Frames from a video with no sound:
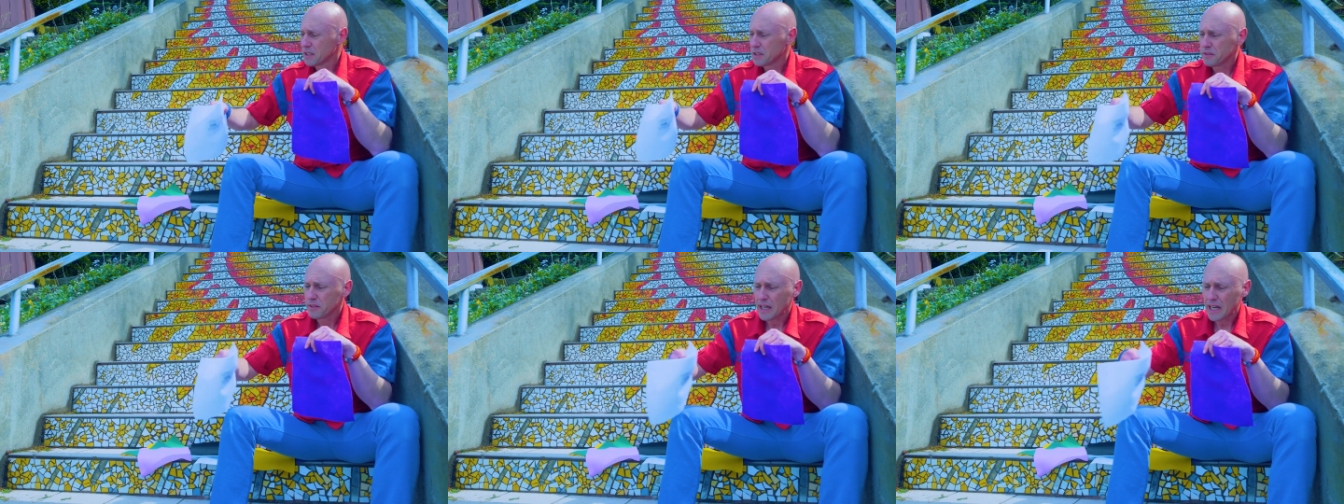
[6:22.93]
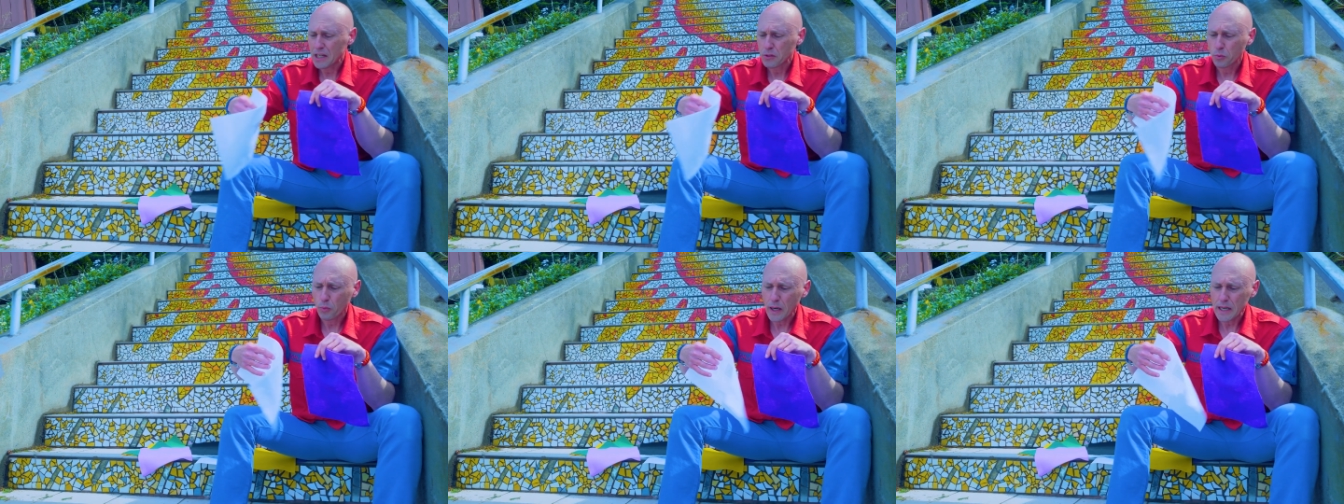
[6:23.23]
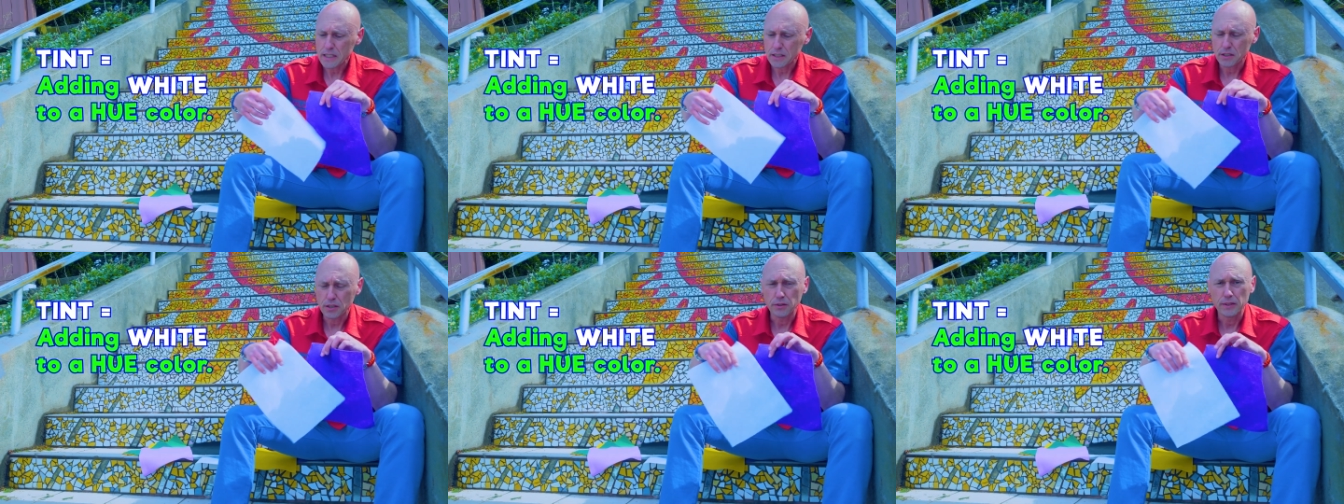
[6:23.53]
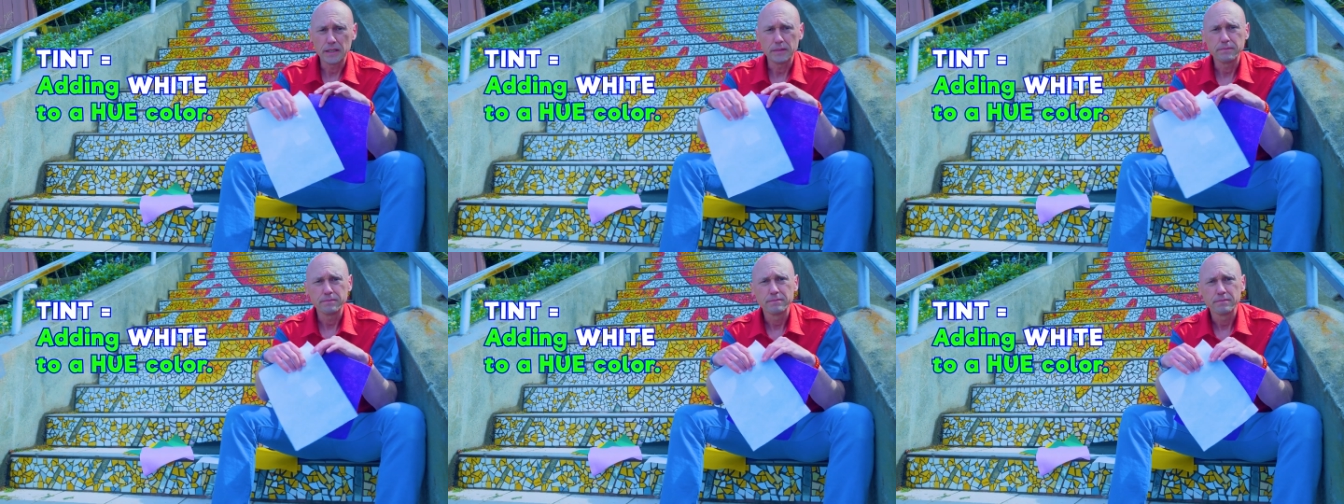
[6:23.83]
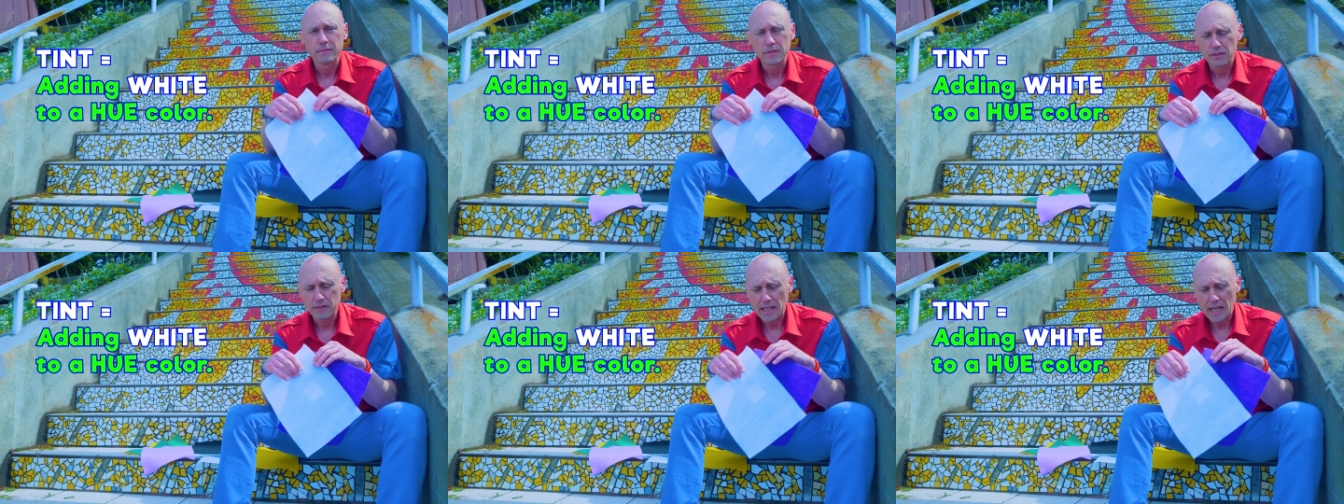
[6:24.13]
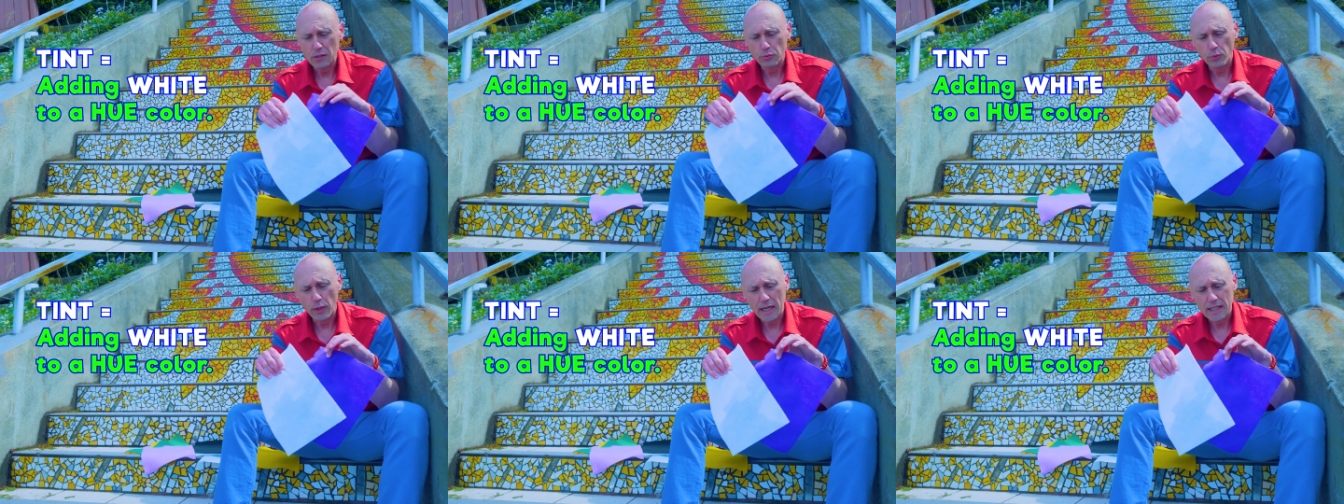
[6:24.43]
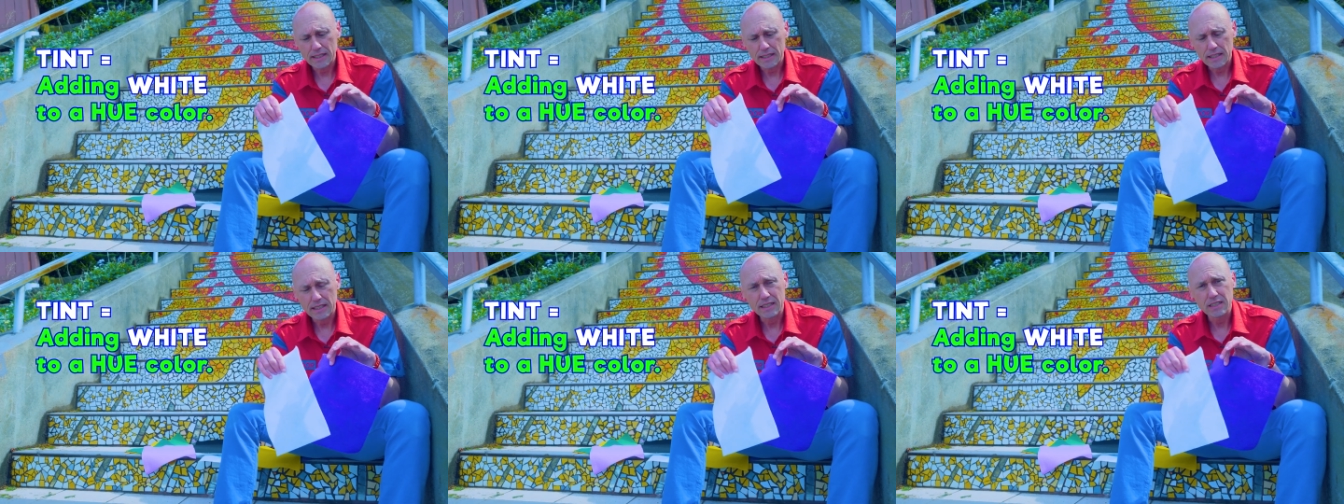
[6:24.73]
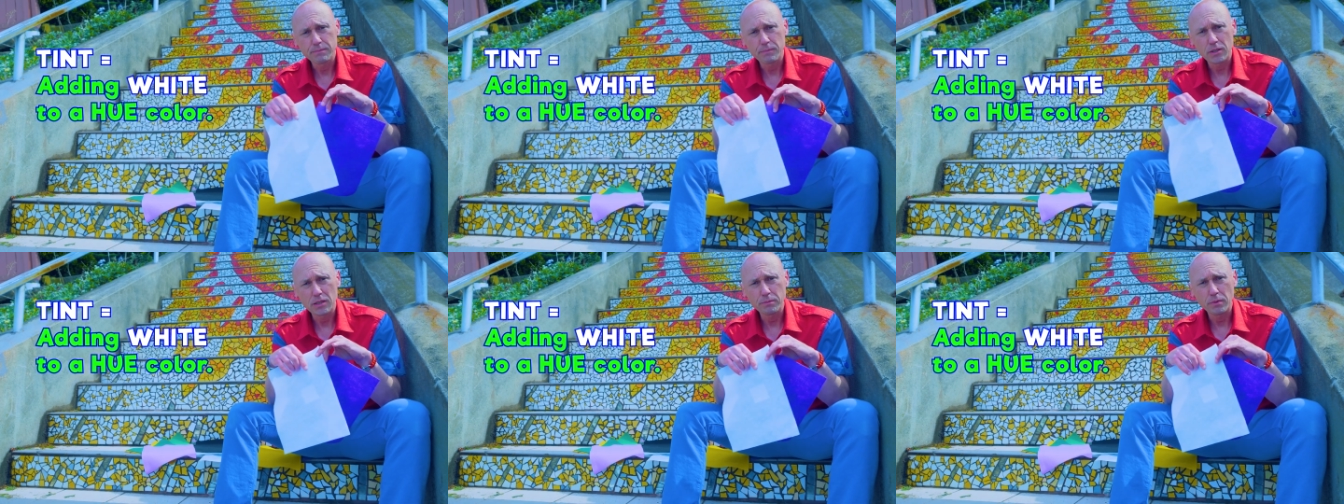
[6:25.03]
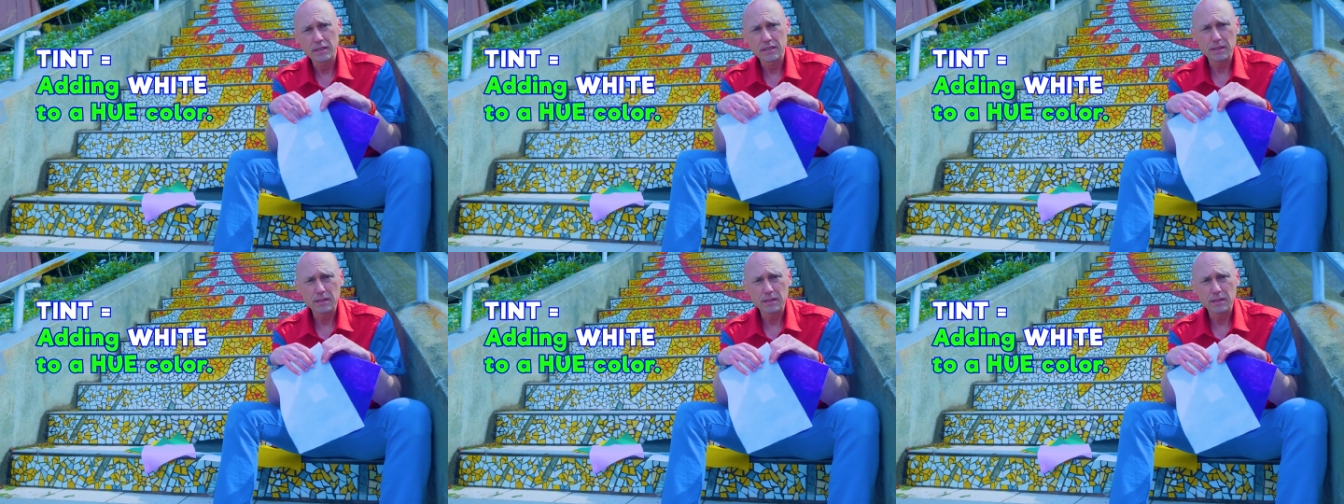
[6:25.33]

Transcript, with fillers: You add white to it. So you add white and this purple.